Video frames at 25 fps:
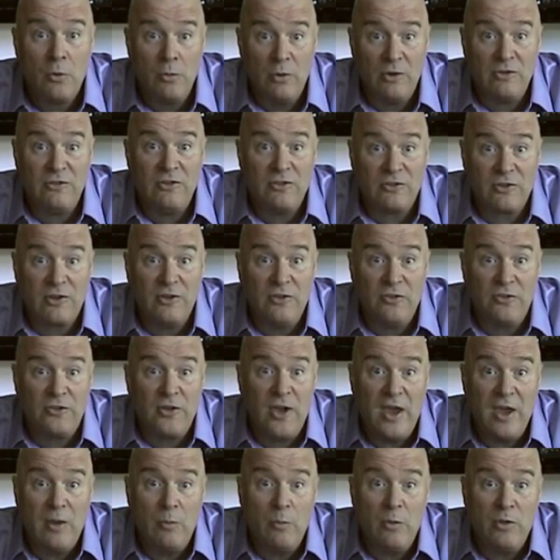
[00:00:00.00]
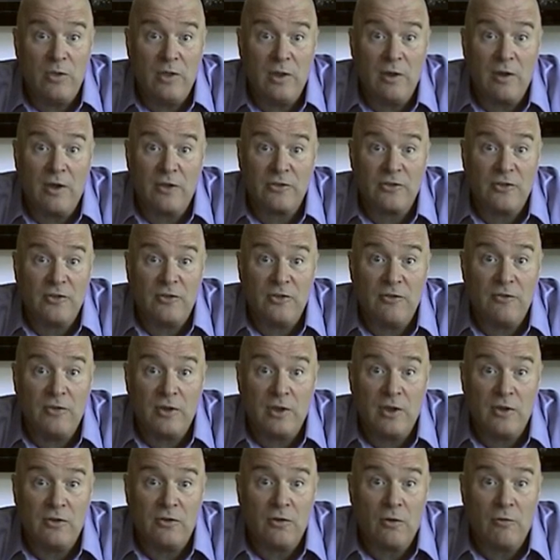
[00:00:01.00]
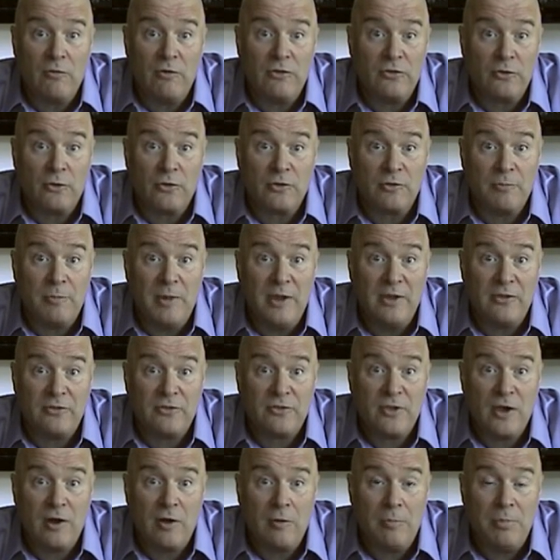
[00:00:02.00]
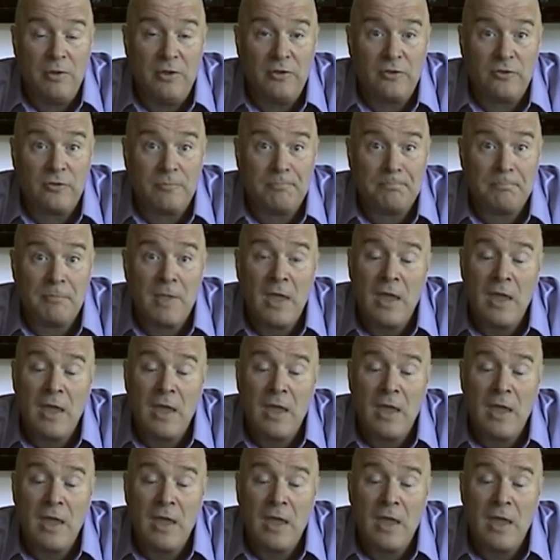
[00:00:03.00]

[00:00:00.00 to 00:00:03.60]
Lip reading: which is contained within our certificate on resource-based therapies.